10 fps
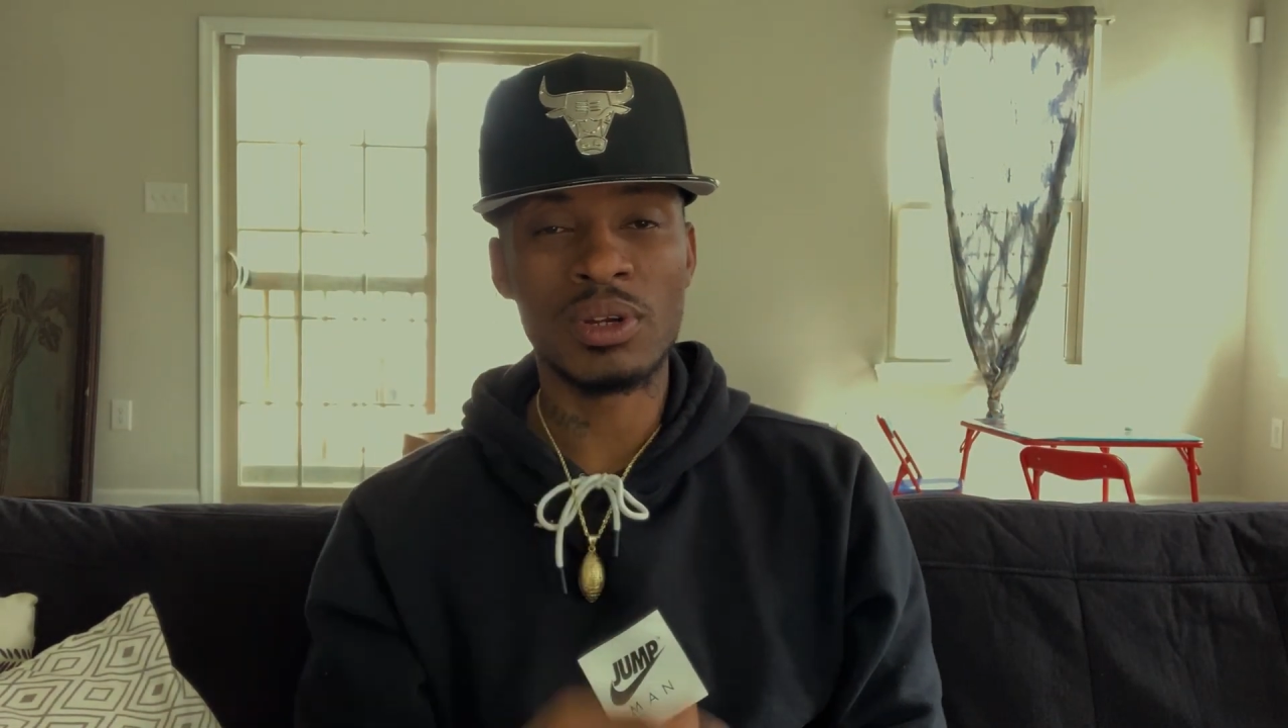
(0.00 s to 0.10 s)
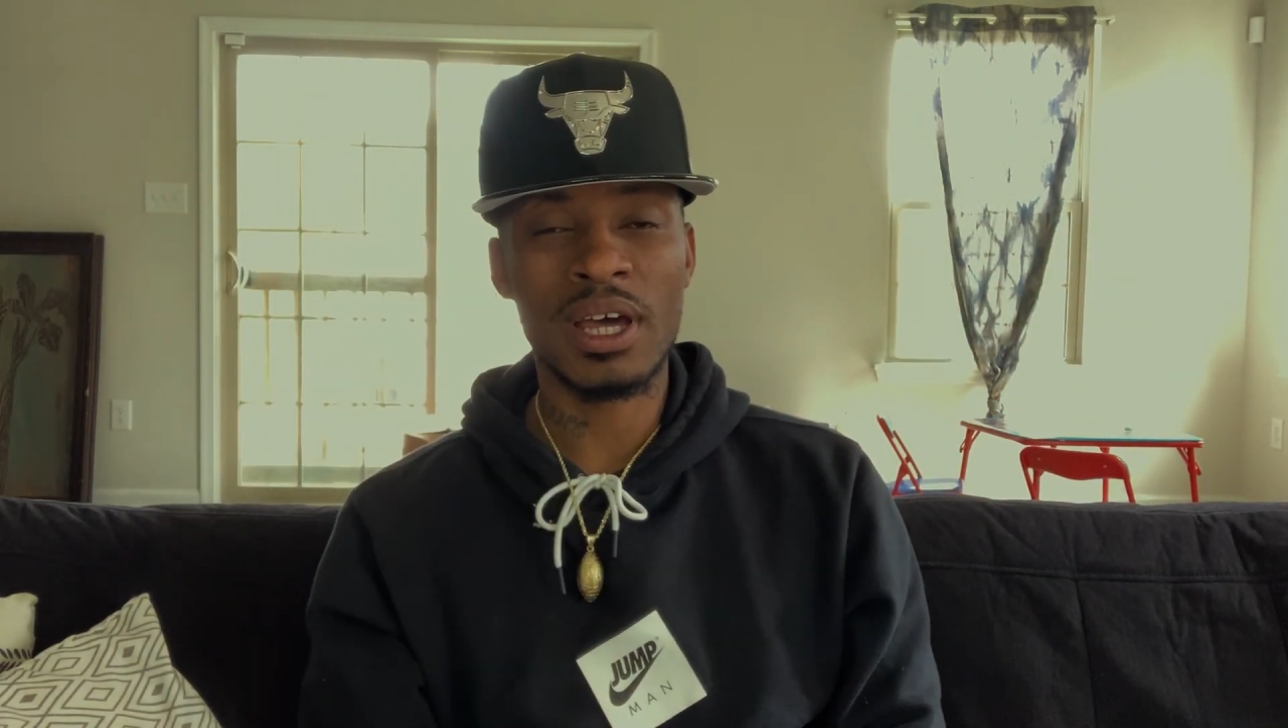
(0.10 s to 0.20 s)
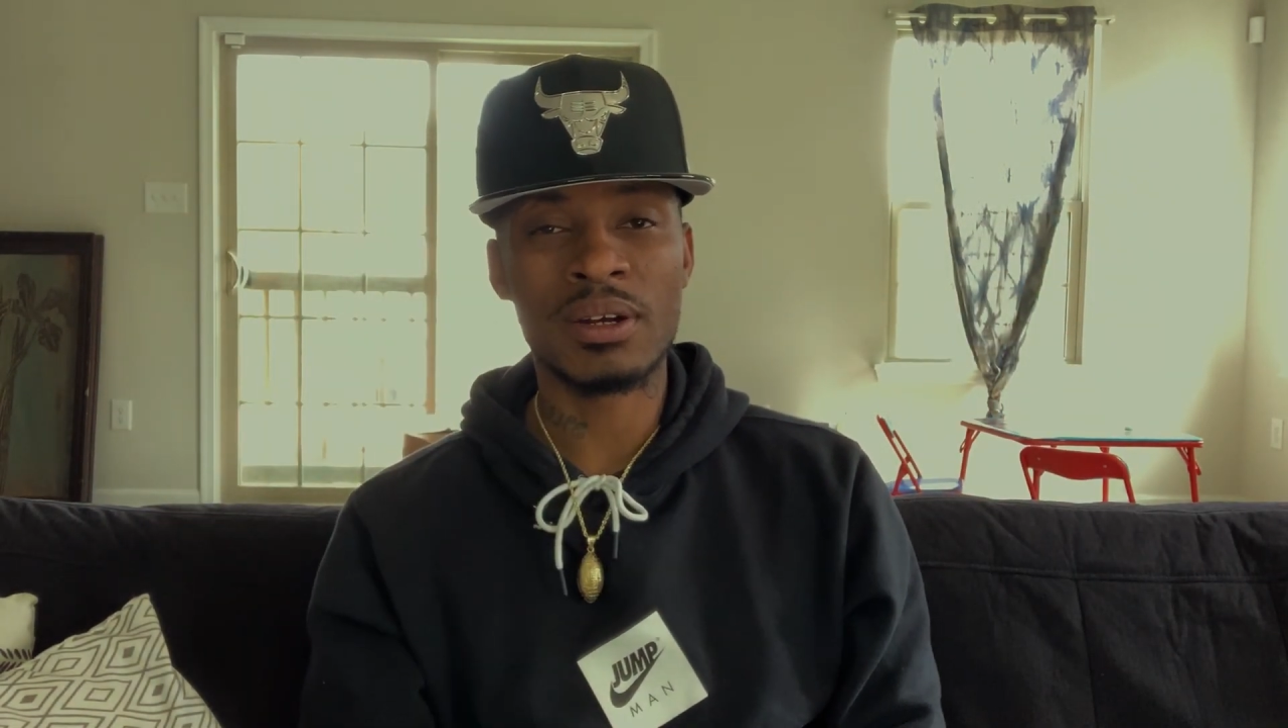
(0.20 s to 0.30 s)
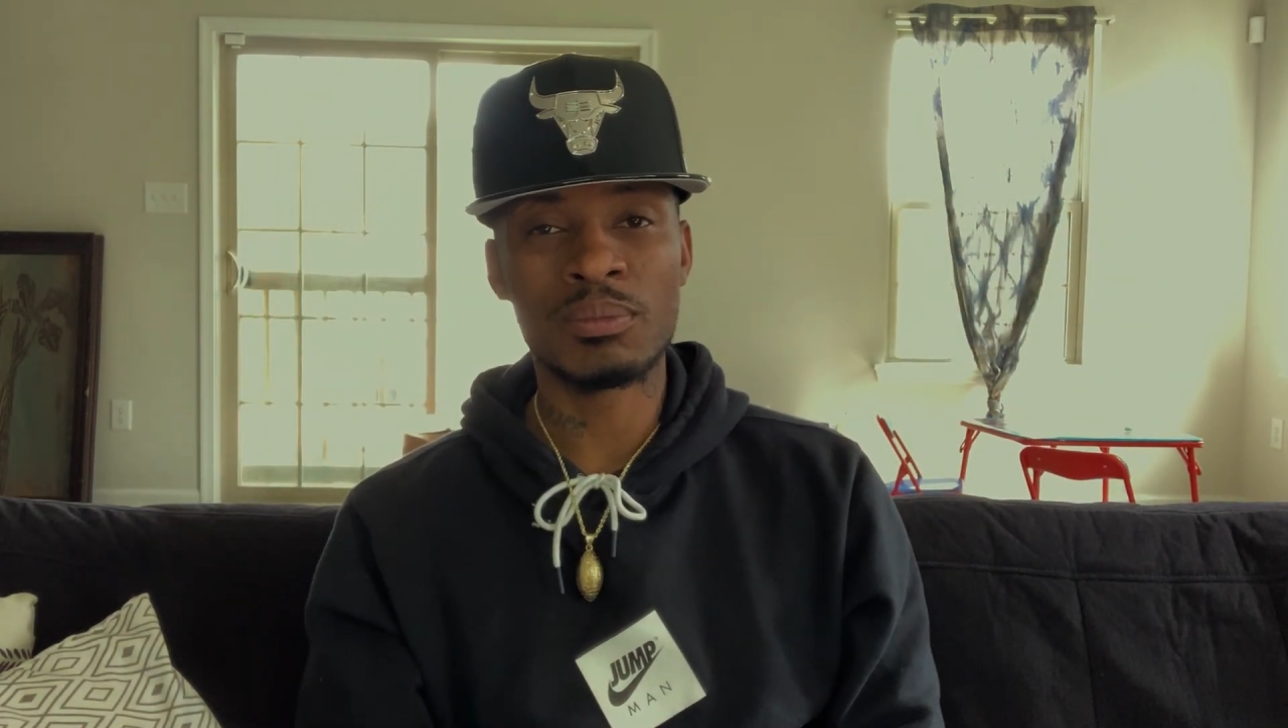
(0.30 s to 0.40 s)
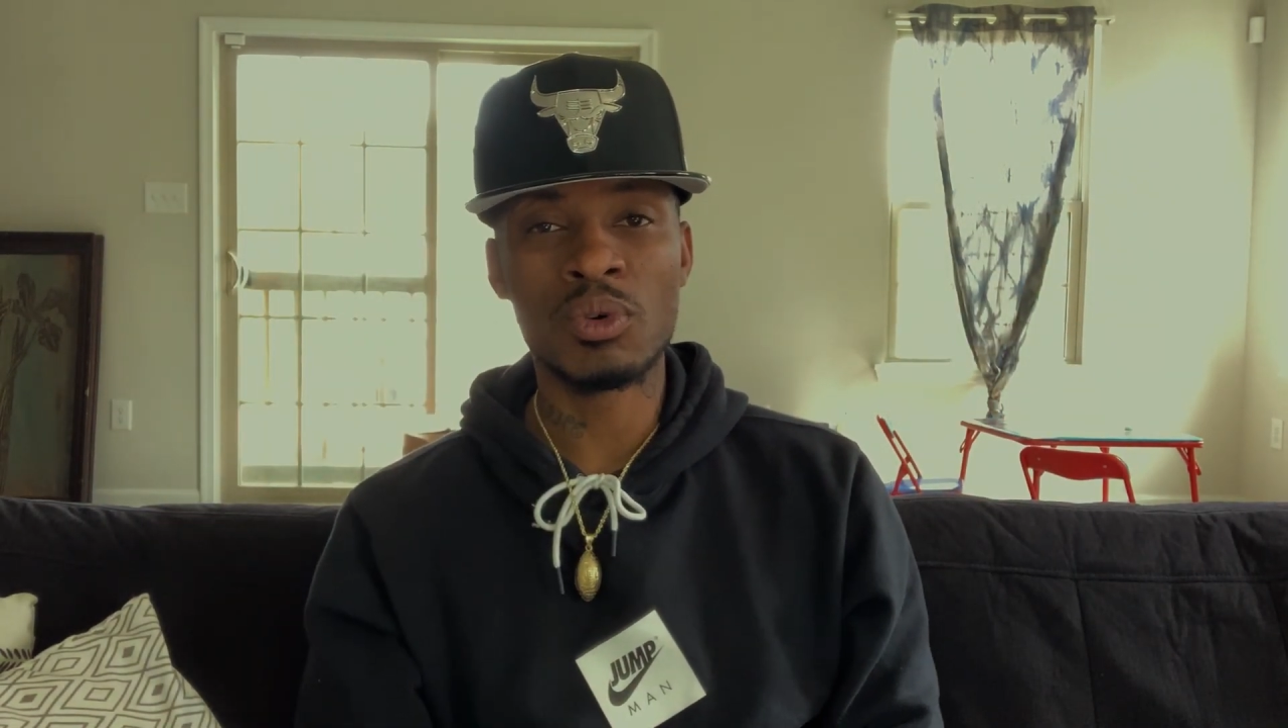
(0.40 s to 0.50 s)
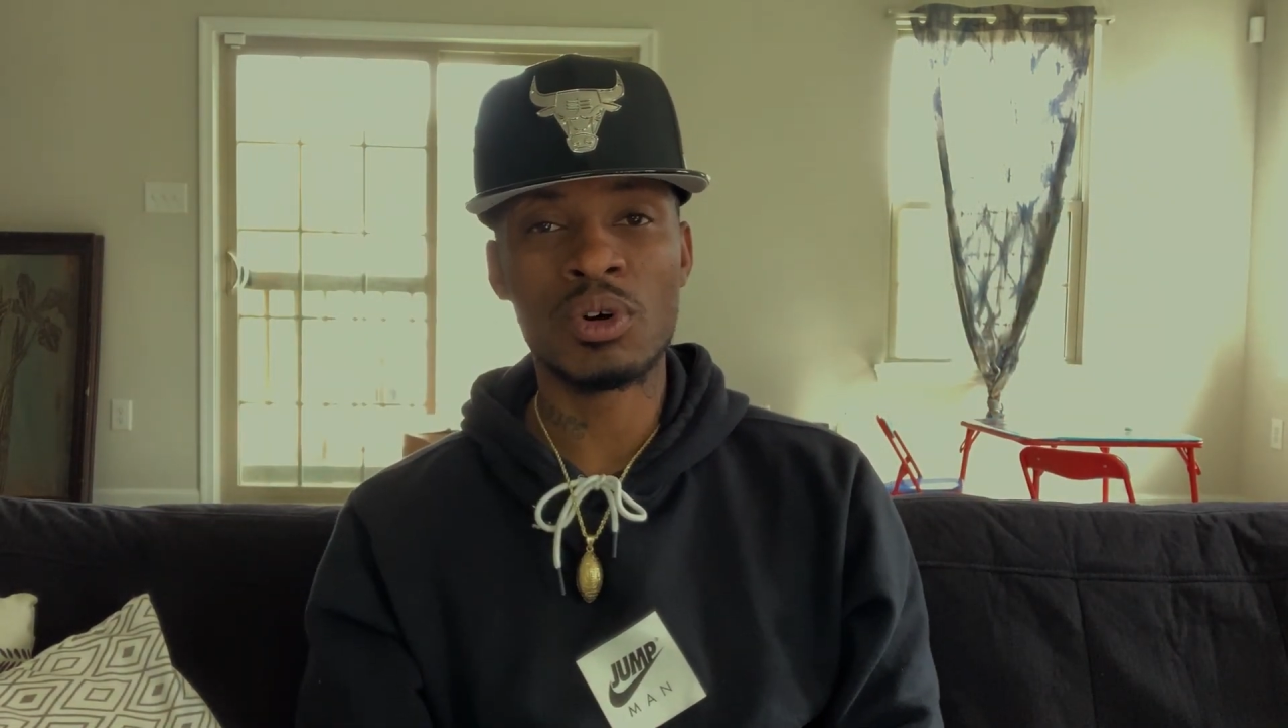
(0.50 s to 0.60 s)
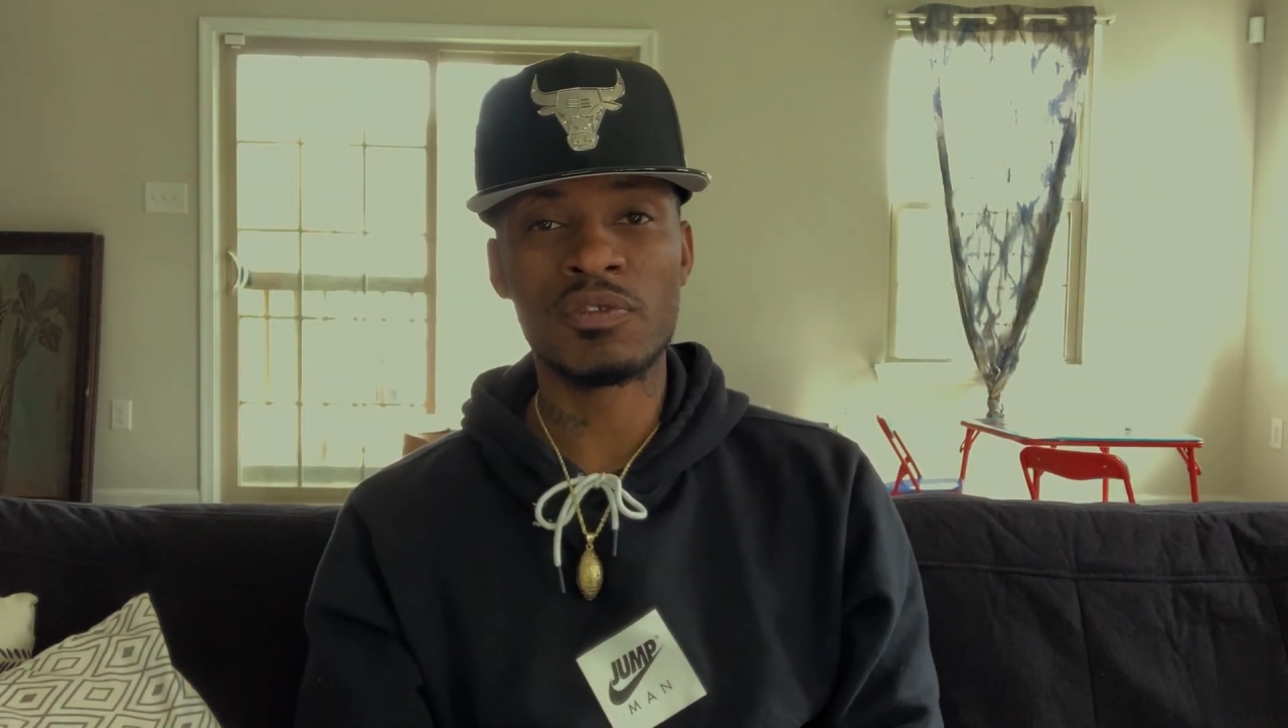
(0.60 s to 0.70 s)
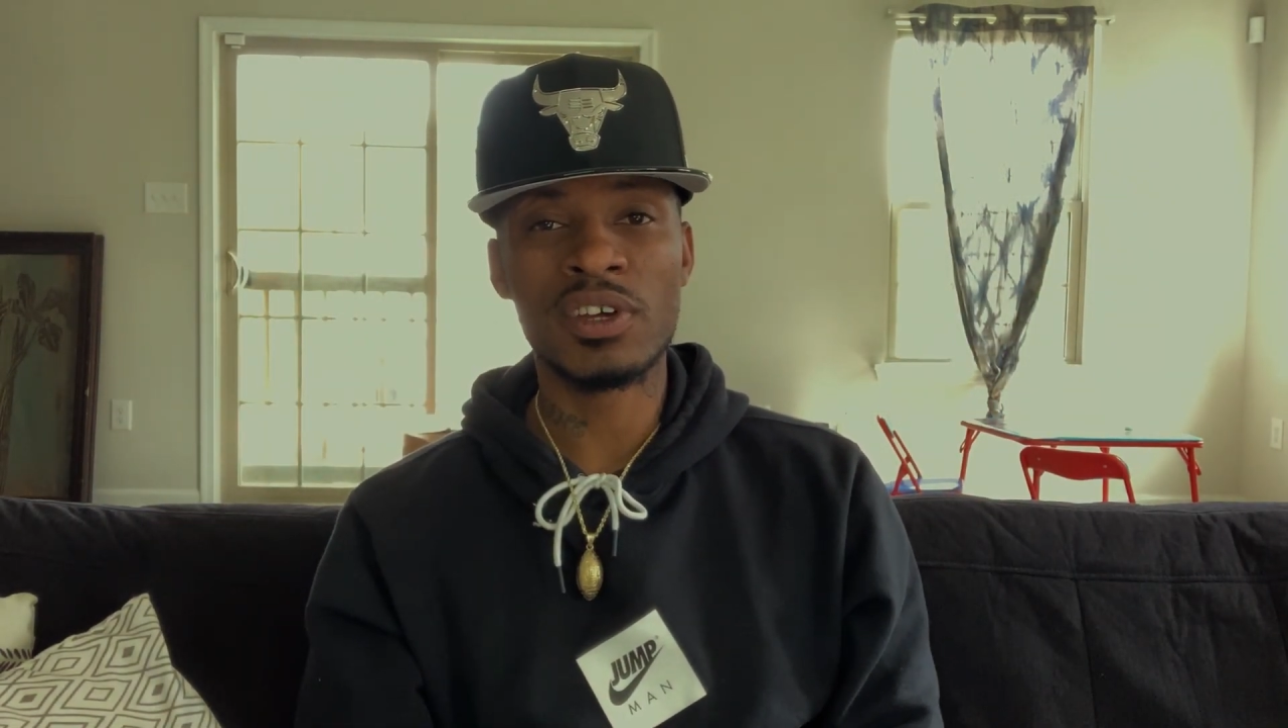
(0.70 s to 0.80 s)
lot more